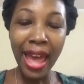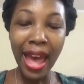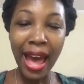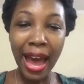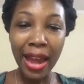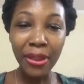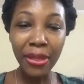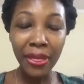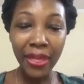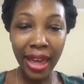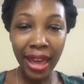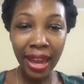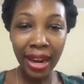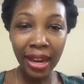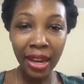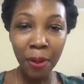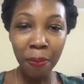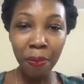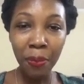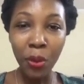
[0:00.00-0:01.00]
And
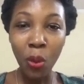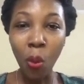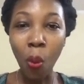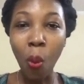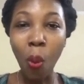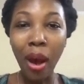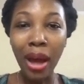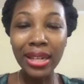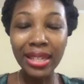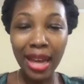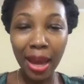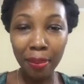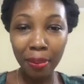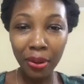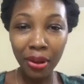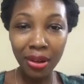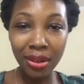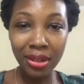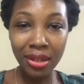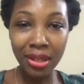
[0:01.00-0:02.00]
then what
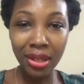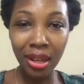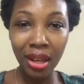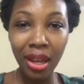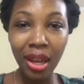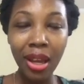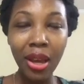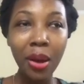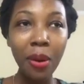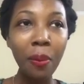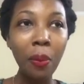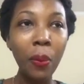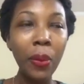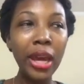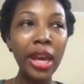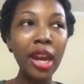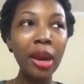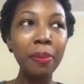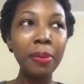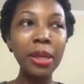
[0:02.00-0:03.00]
happens? We
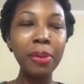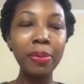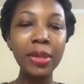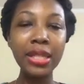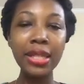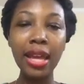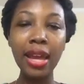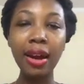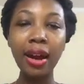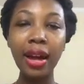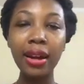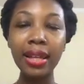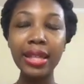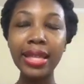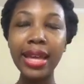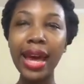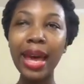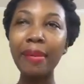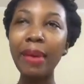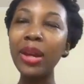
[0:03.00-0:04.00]
hear people saying all the
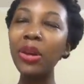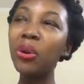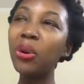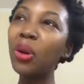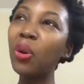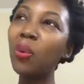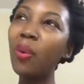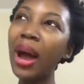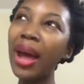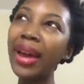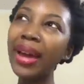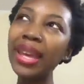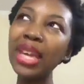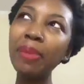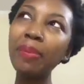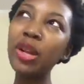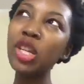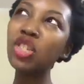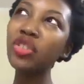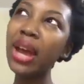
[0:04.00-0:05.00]
time, I don't know why I
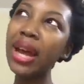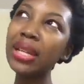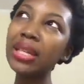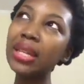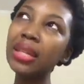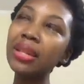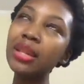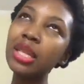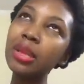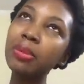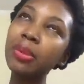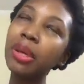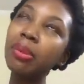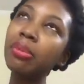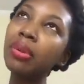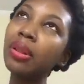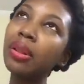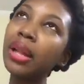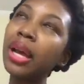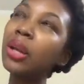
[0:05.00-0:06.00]
keep attracting these
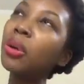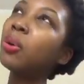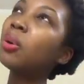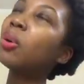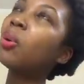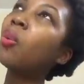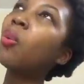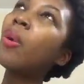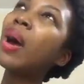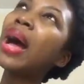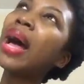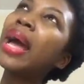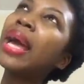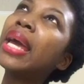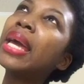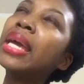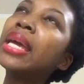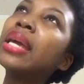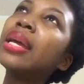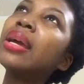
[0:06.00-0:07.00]
people. I don't know
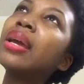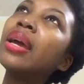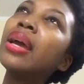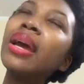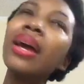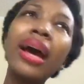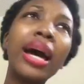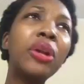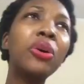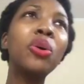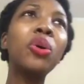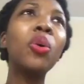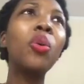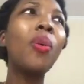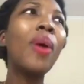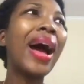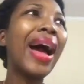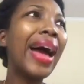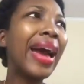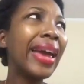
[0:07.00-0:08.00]
why
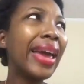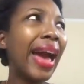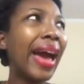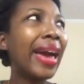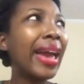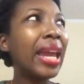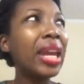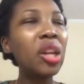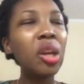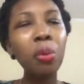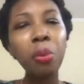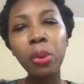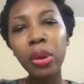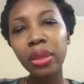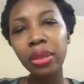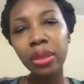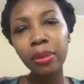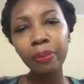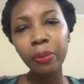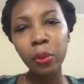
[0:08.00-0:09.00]
I end up
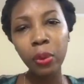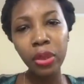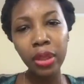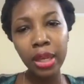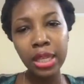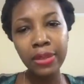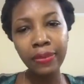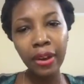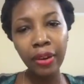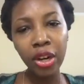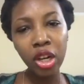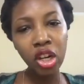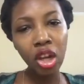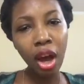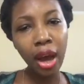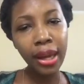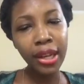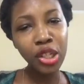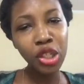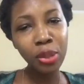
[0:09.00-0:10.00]
with these very
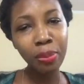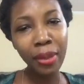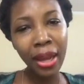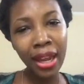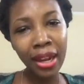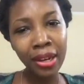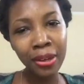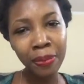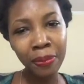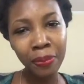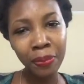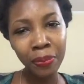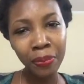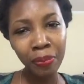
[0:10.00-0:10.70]
doggish men.